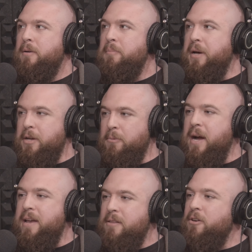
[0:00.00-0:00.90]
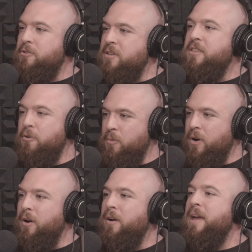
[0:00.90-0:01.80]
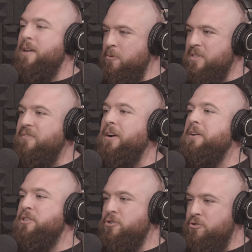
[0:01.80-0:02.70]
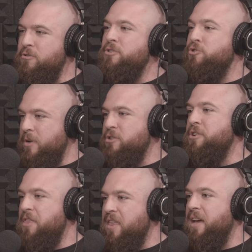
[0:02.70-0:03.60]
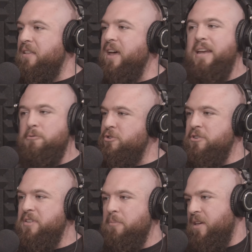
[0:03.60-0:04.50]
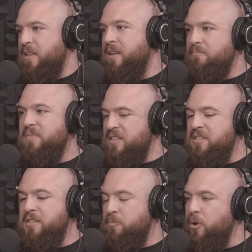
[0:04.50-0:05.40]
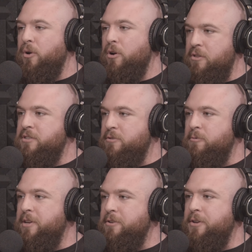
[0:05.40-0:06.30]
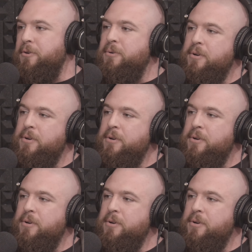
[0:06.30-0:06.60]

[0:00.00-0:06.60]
But you're right, it was a very stringent thing, that it was just something that this is the protocol, this is what you do.